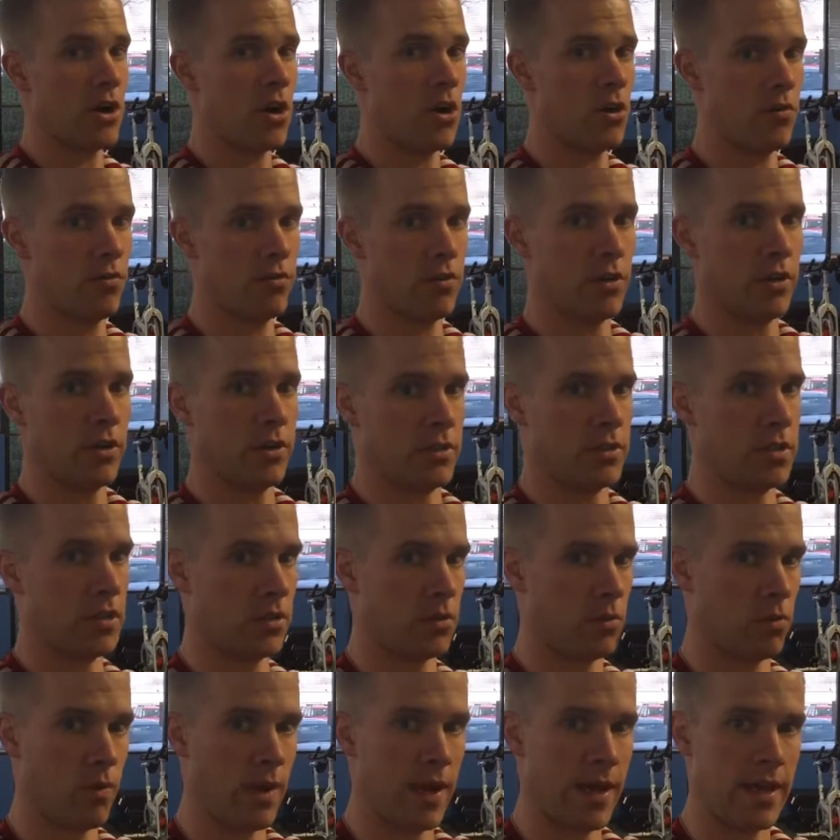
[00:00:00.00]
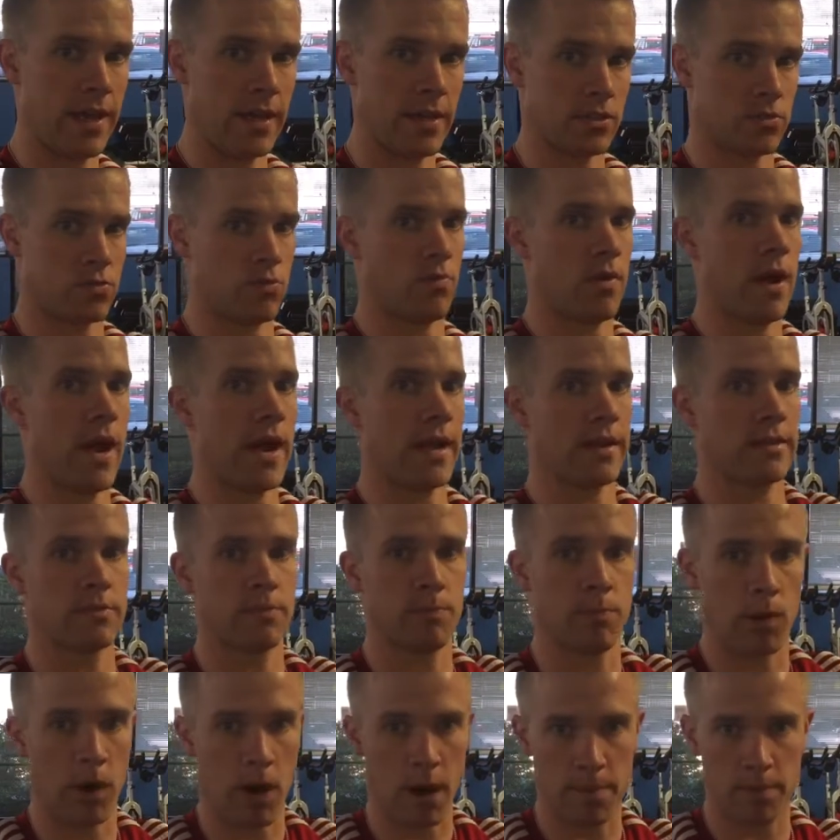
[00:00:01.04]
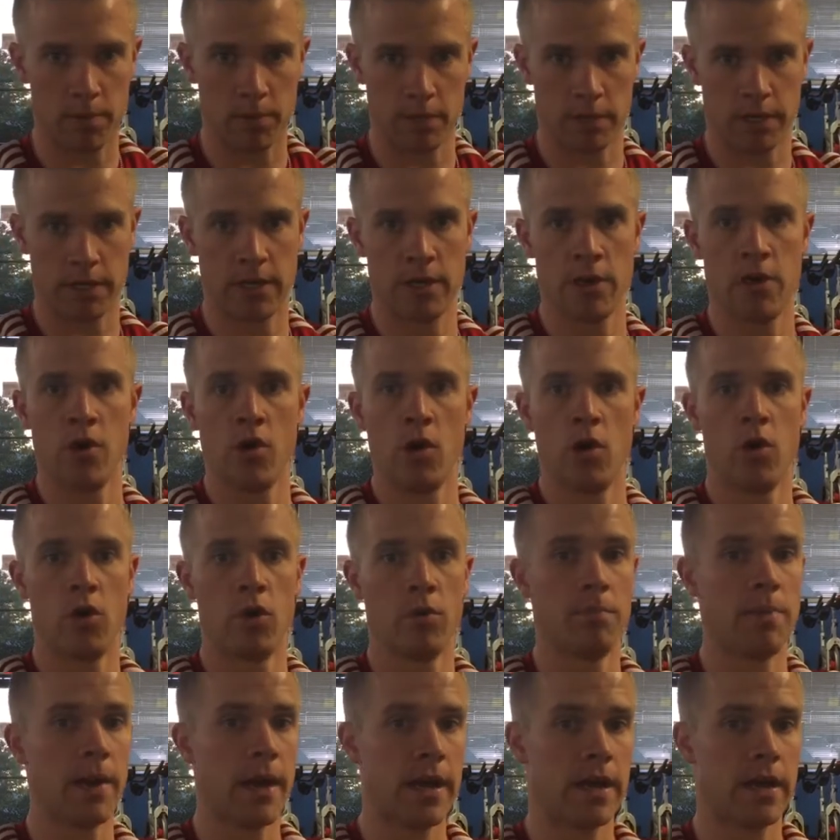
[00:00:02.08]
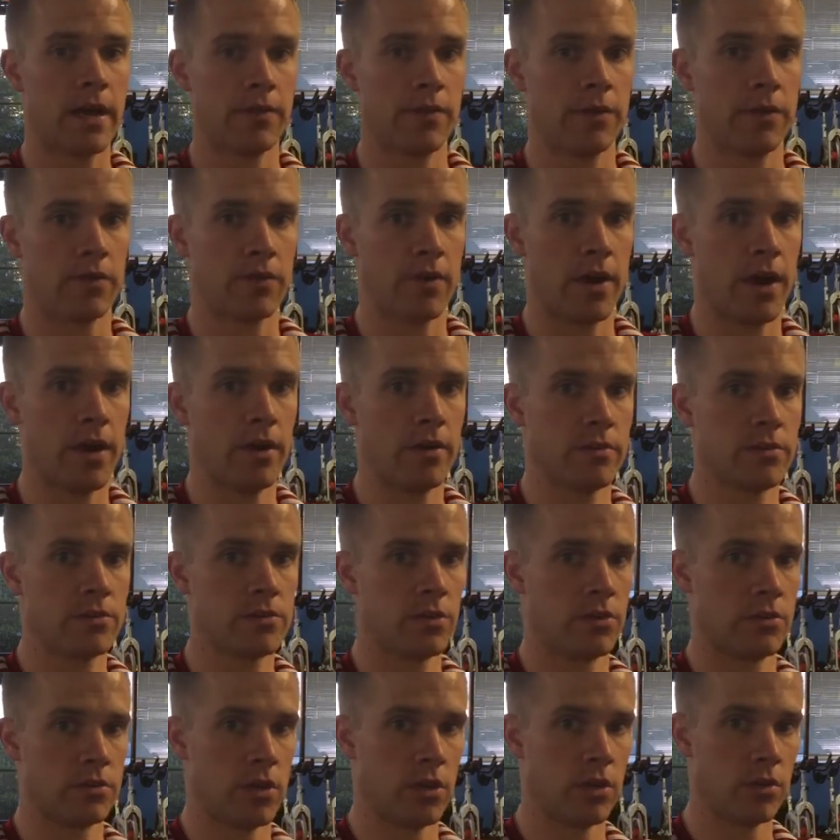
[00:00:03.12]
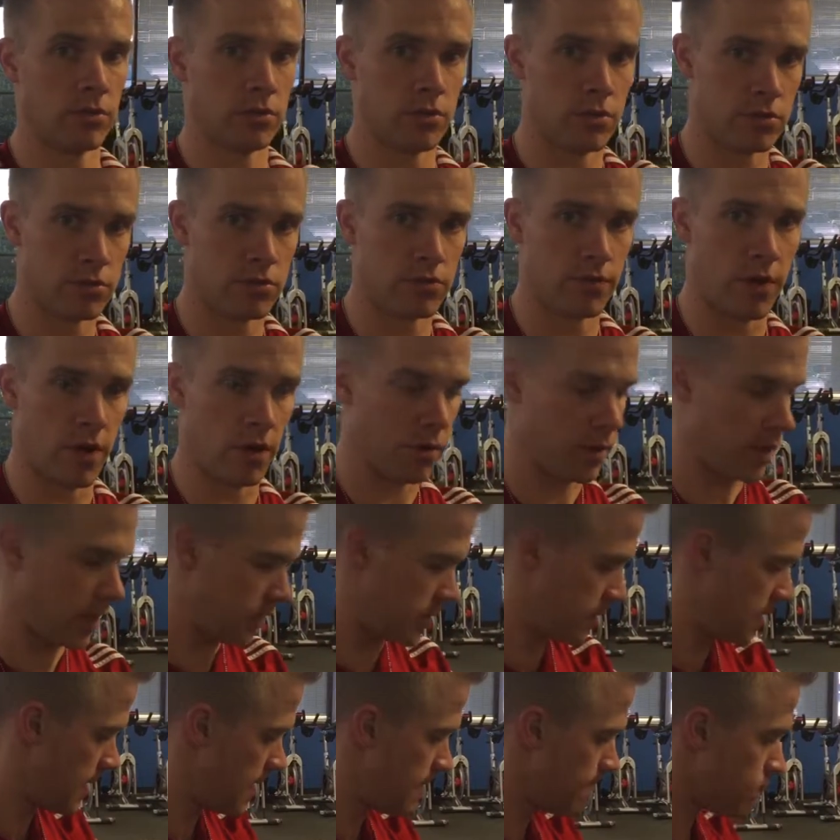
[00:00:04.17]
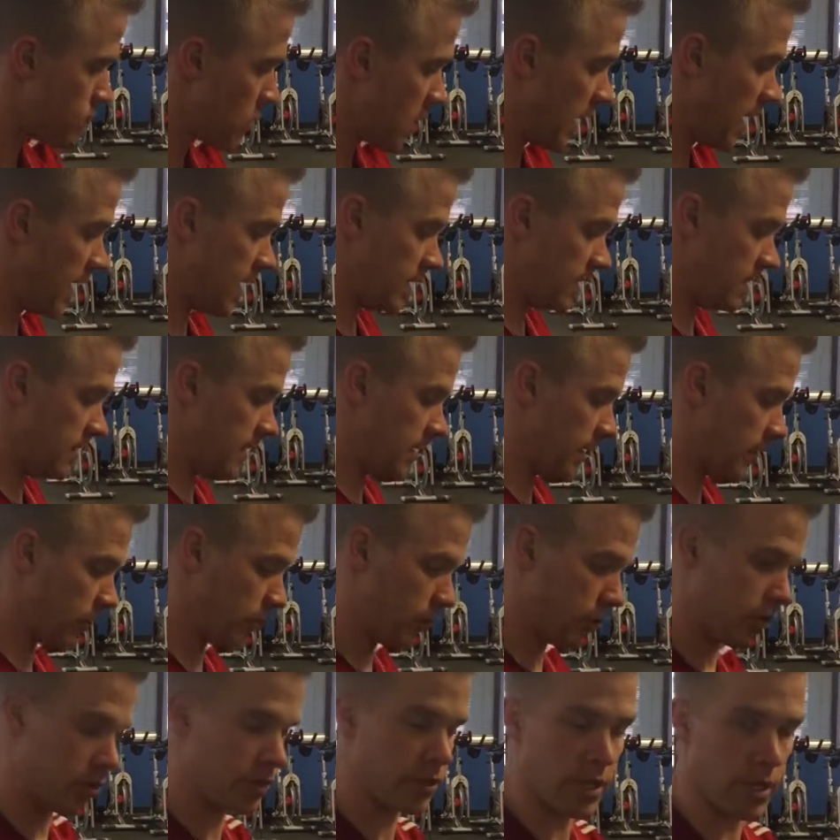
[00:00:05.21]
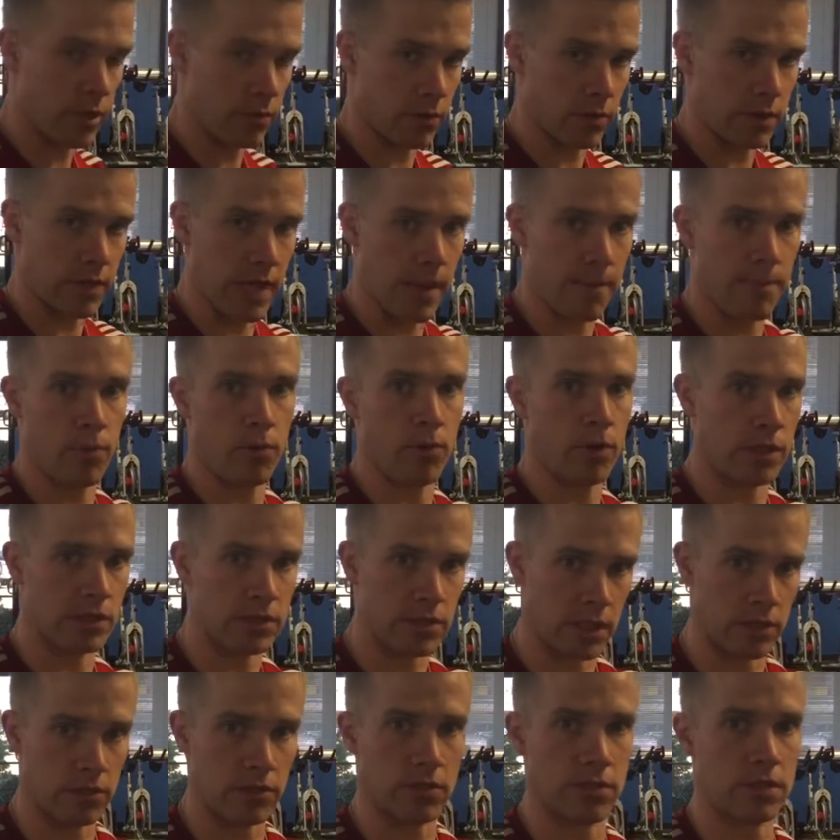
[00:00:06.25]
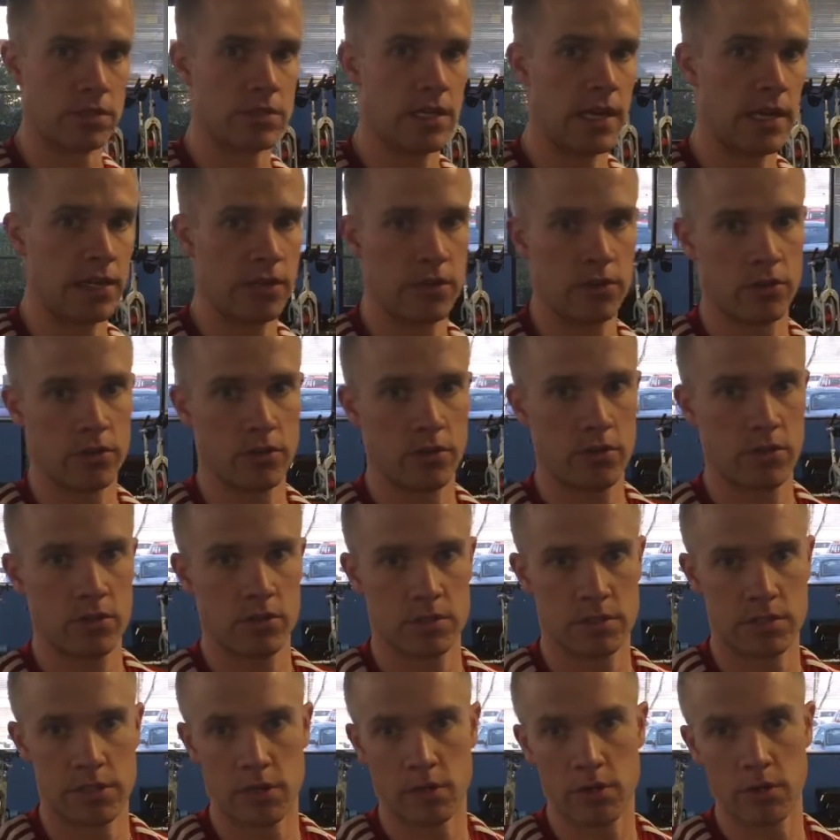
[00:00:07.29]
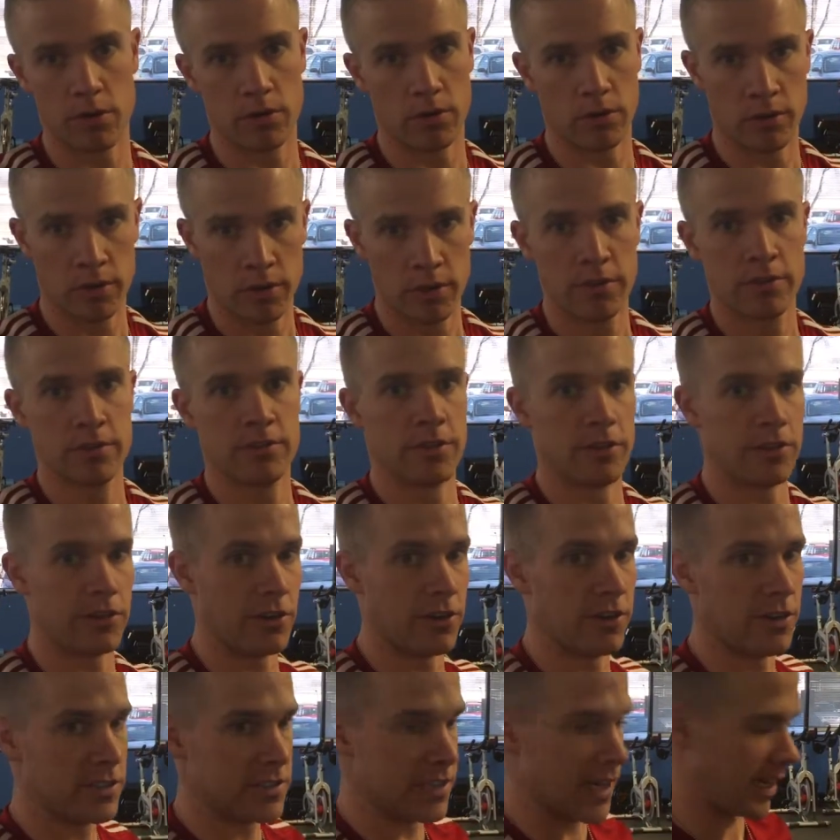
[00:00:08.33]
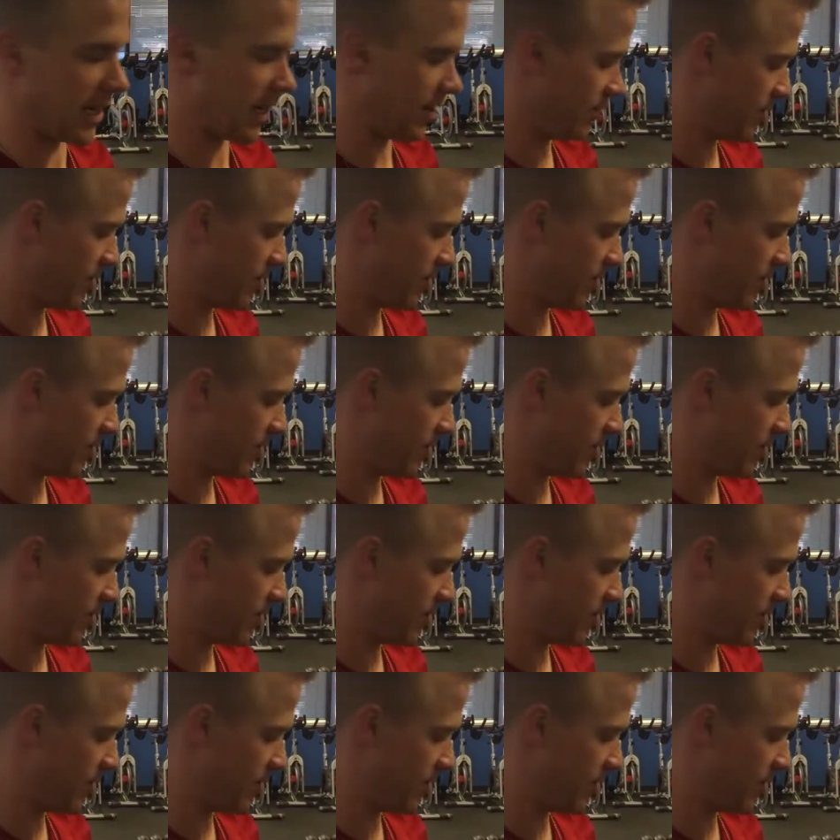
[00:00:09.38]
over until the weight is racked properly or back on the ground, so don't lose focus until you're done with that point. Then you can take your 0 to 30 second